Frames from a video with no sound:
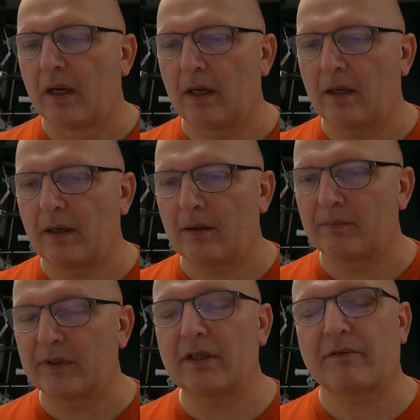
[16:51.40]

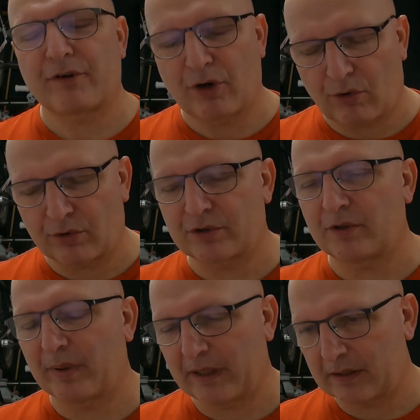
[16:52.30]
It of course
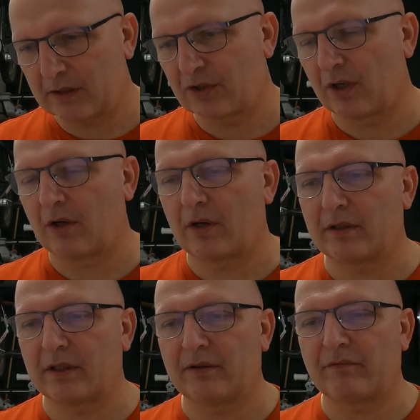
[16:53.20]
depends
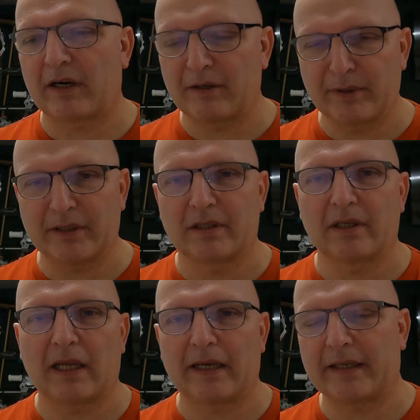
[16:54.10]
on environment
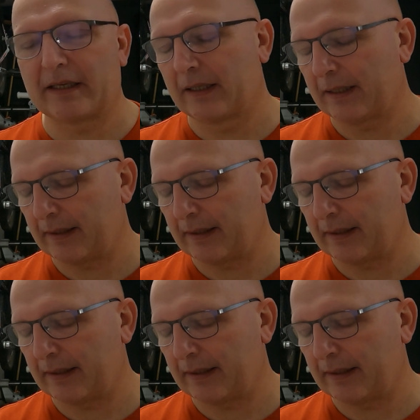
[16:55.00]
like